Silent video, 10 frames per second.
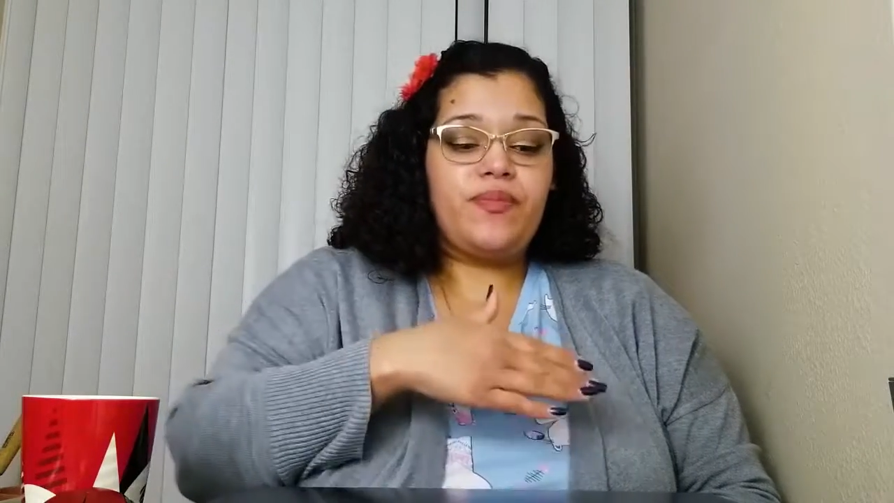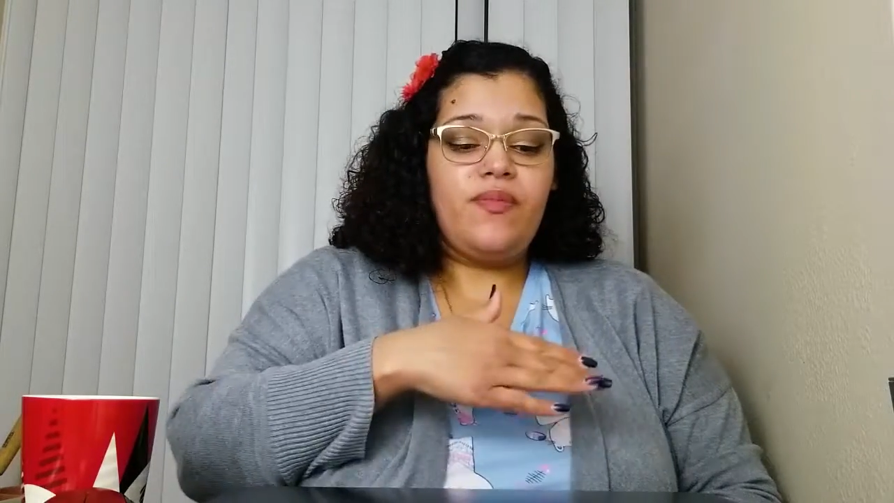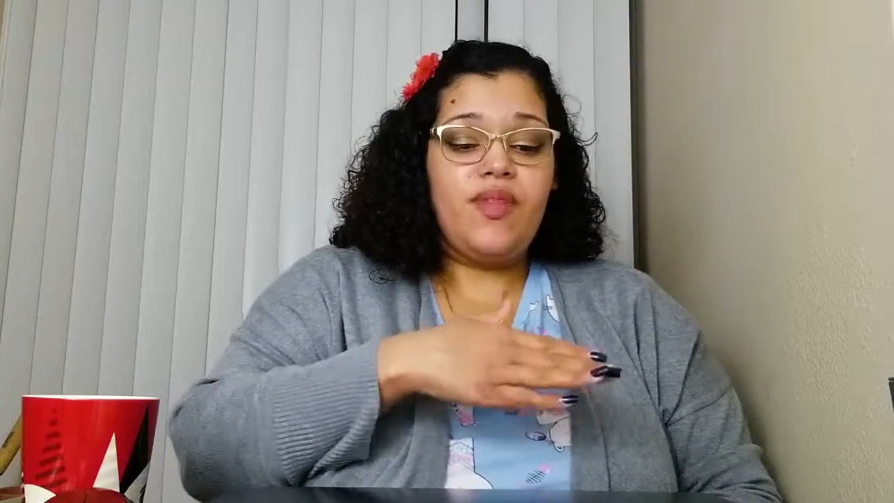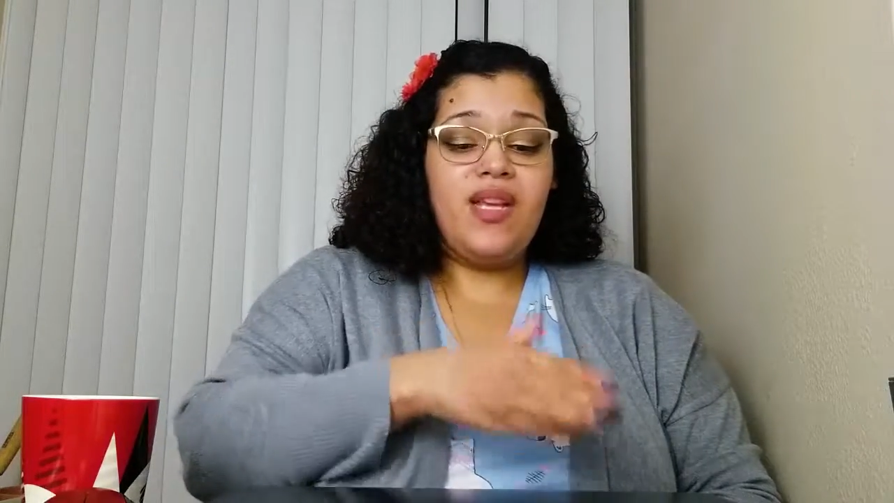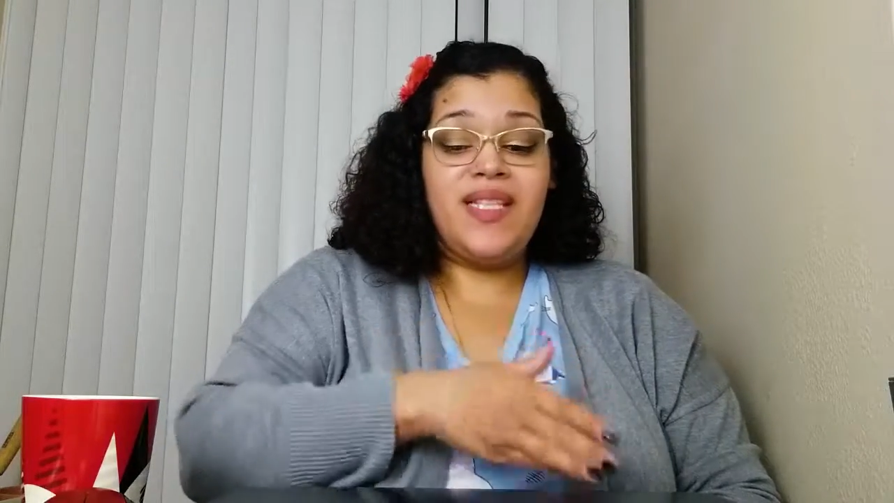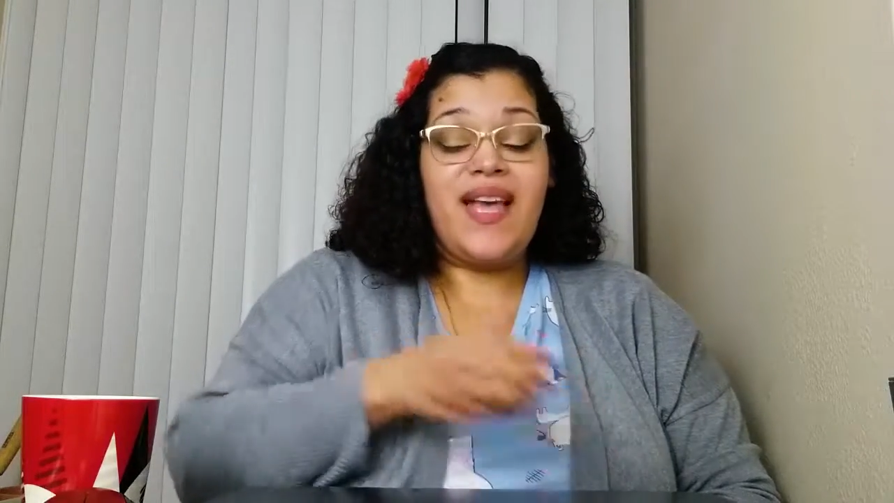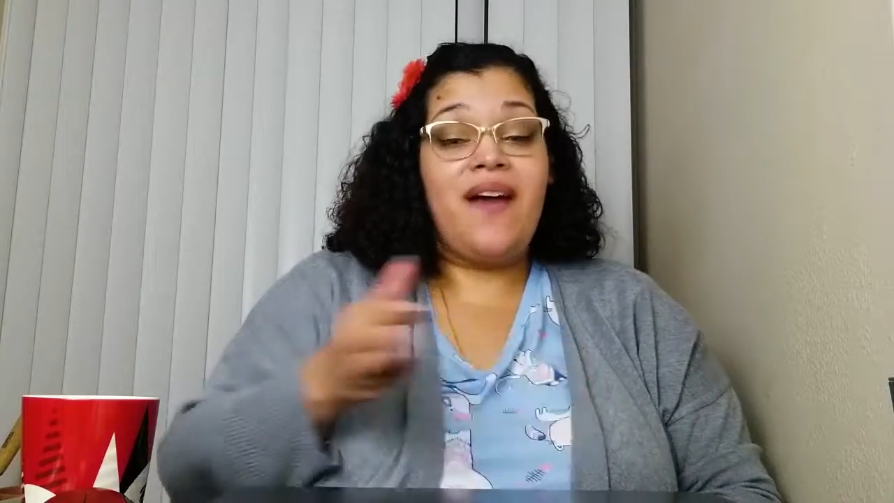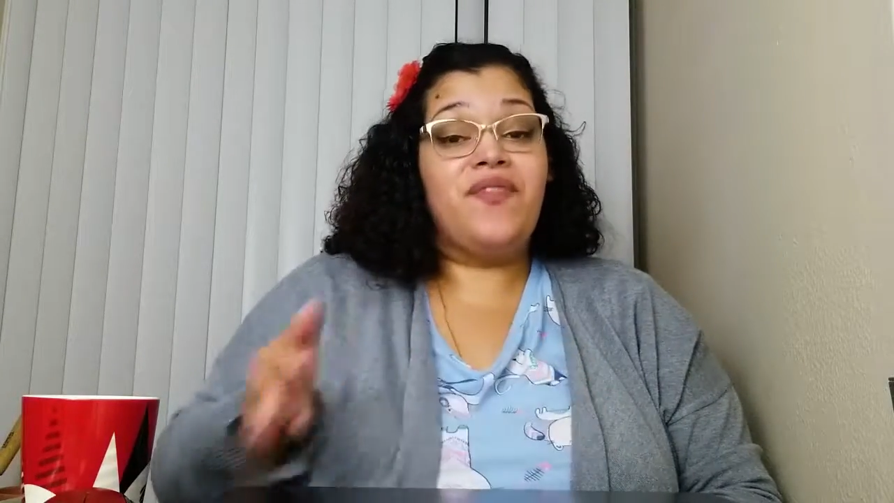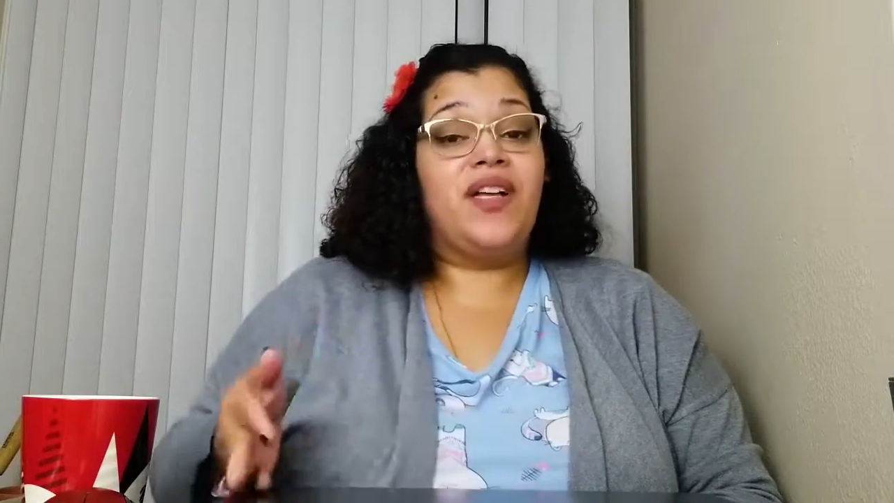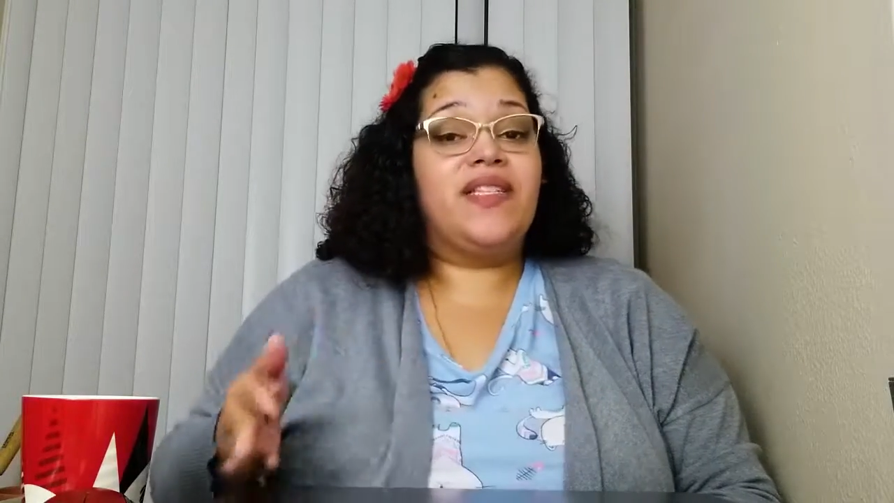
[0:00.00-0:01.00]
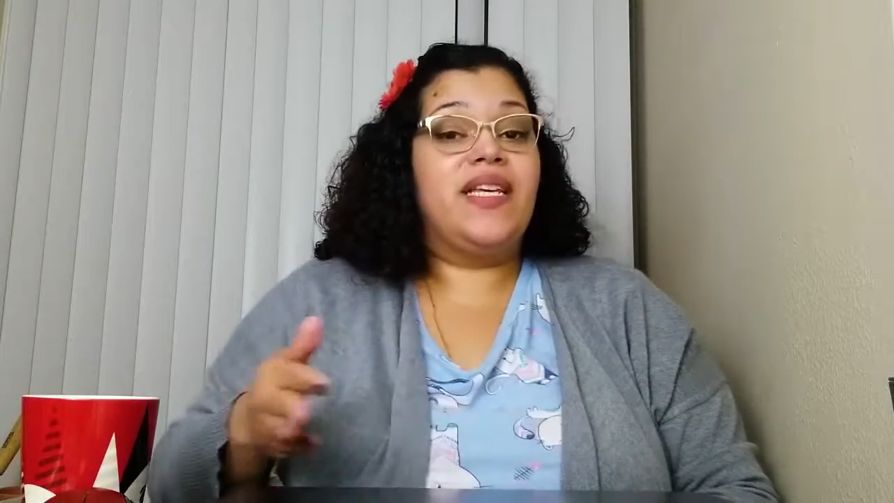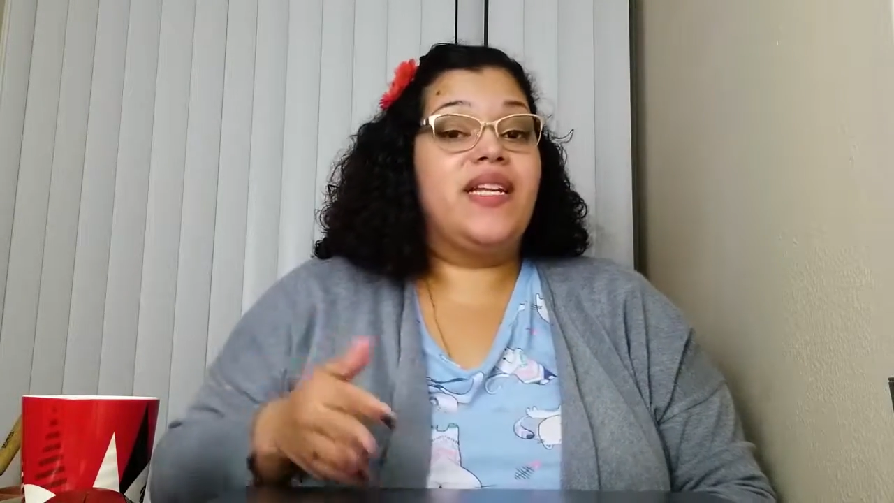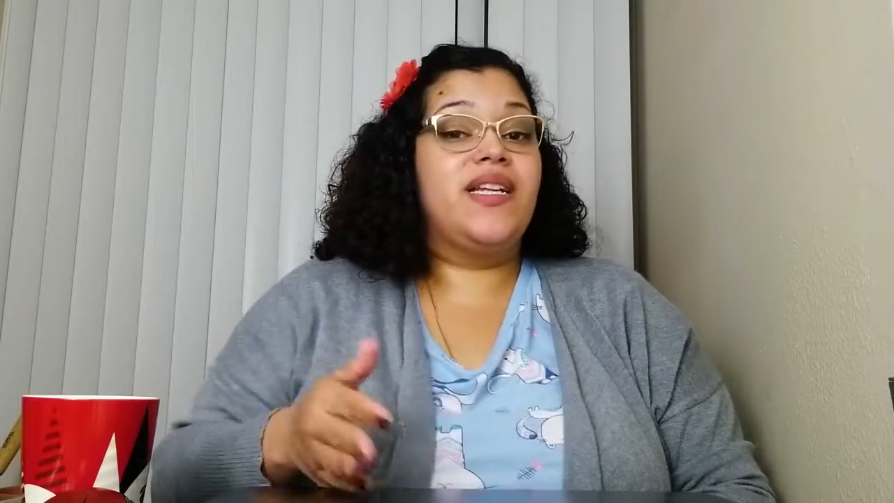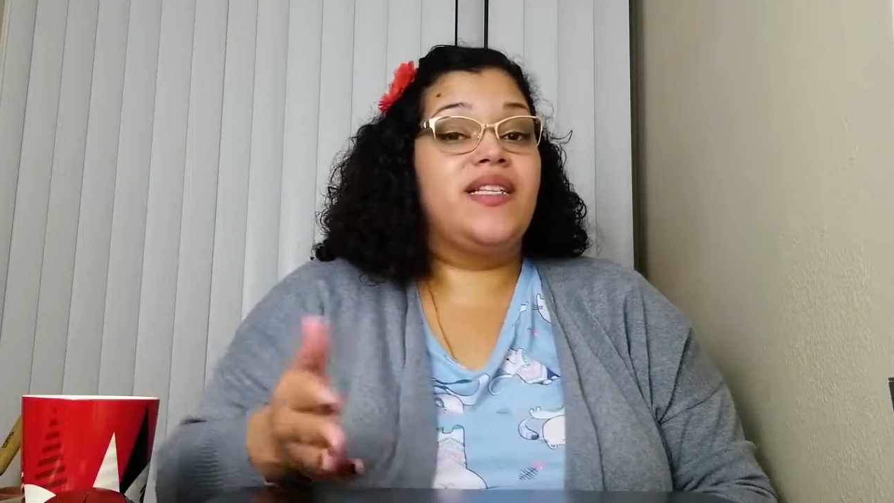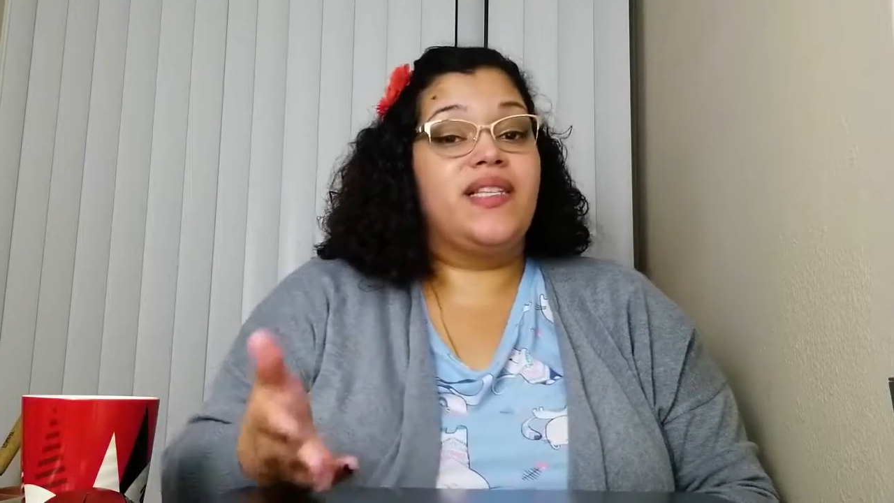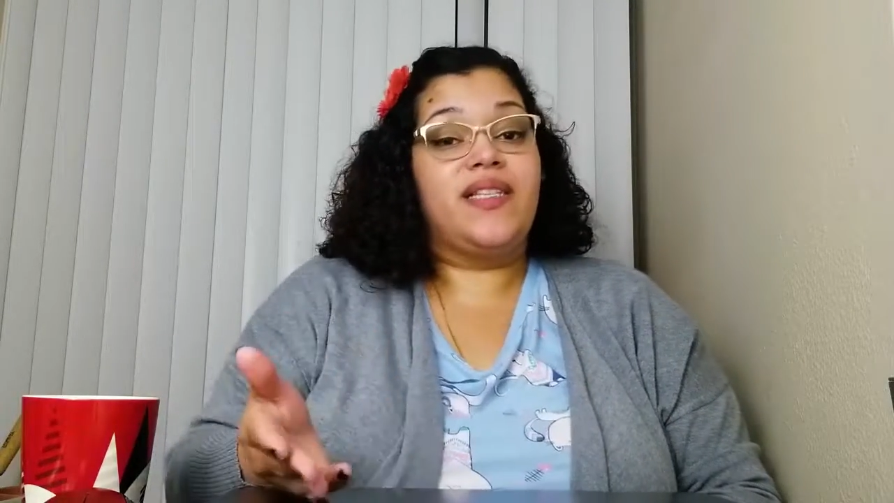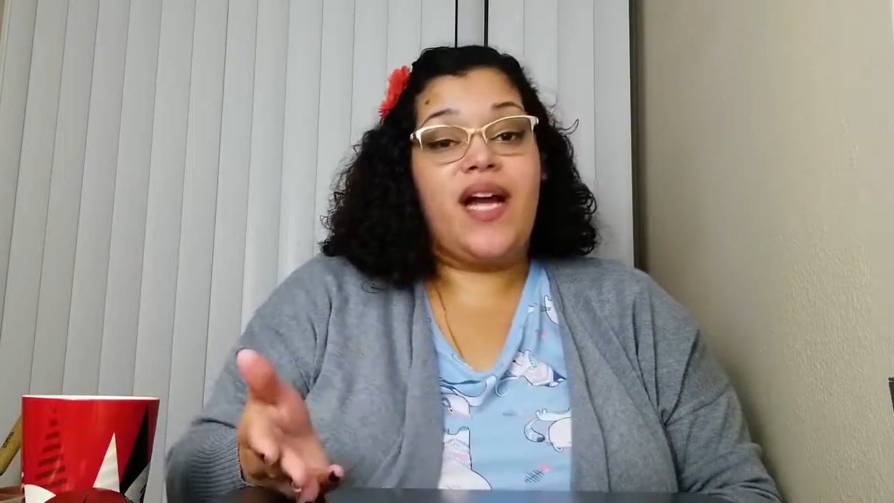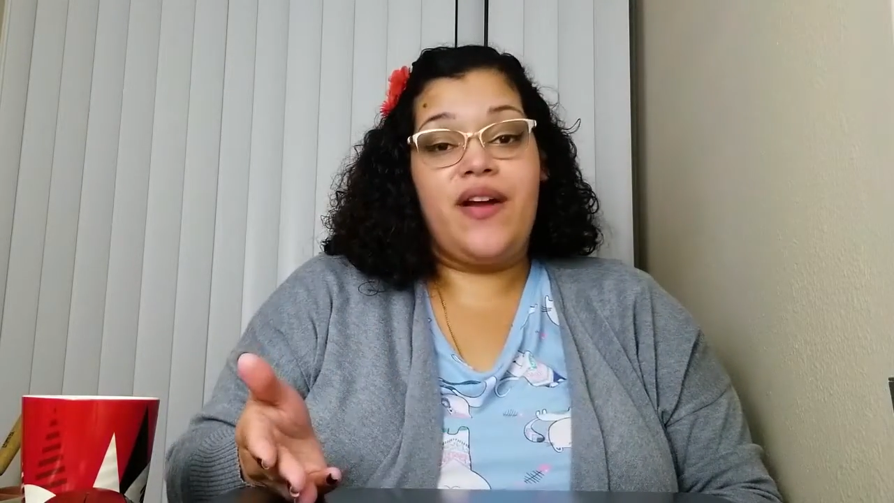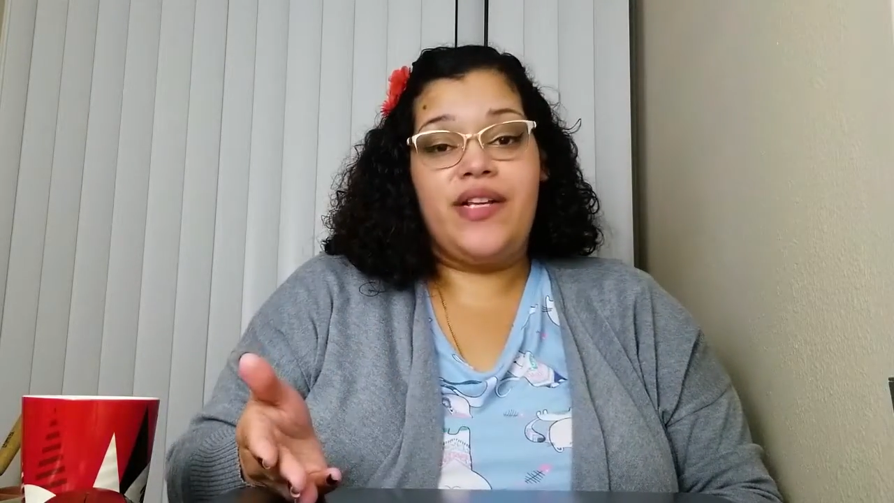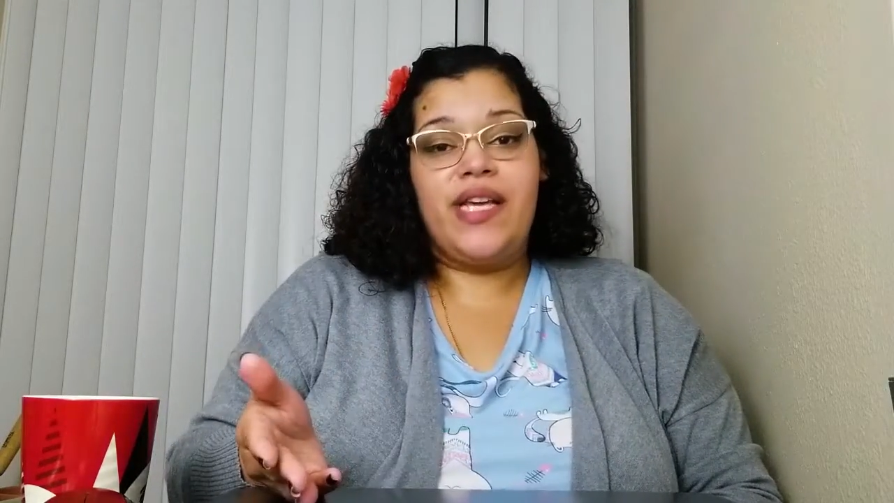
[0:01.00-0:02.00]
because I have not seen it in its
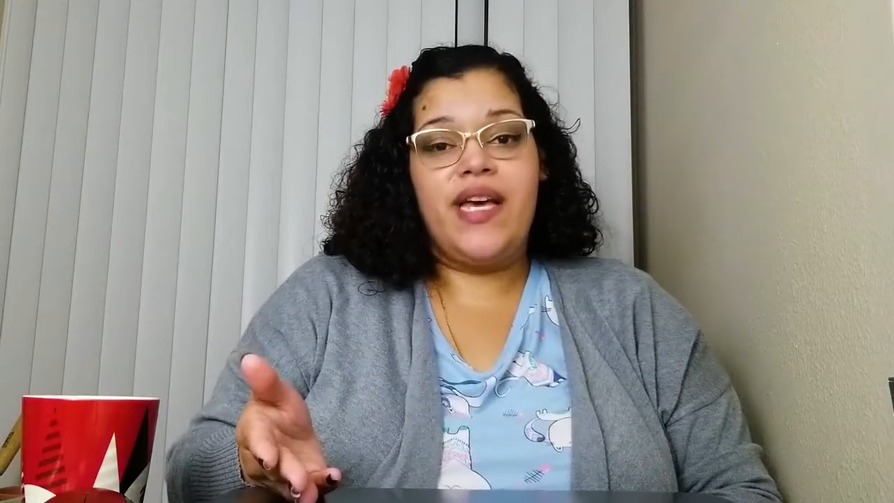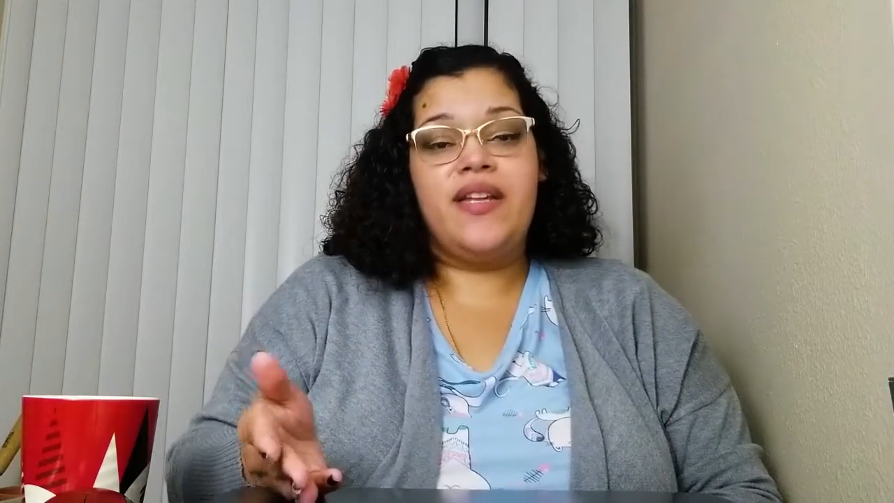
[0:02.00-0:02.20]
entirety yet.